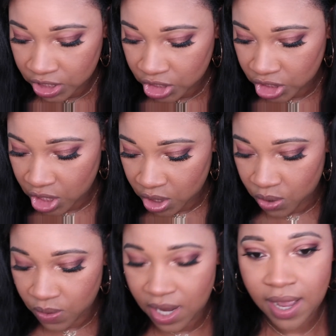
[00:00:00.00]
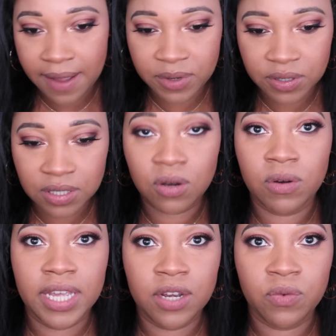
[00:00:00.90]
So I'm gonna go
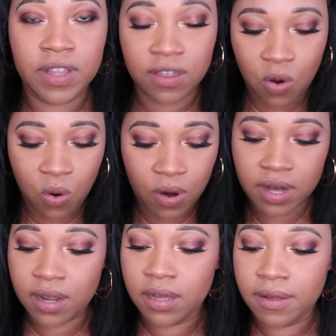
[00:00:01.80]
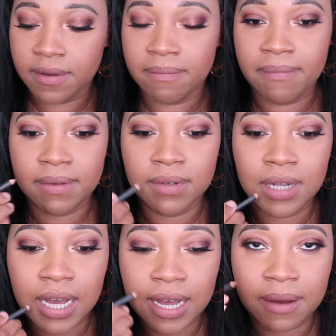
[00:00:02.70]
in with Cork
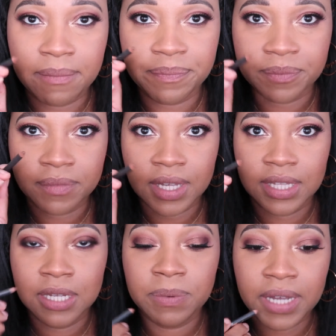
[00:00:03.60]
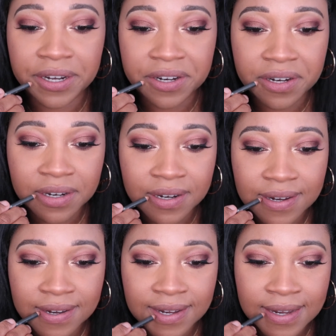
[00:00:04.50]
lip liner
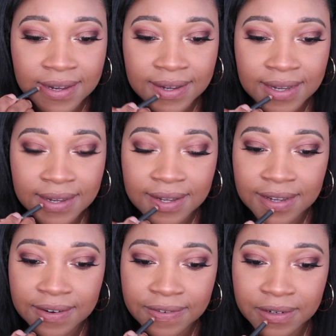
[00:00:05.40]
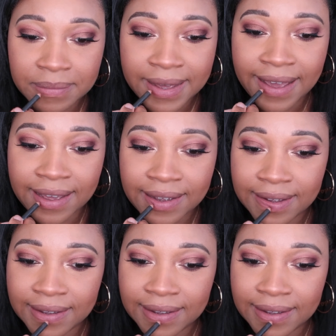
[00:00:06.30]
from MAC.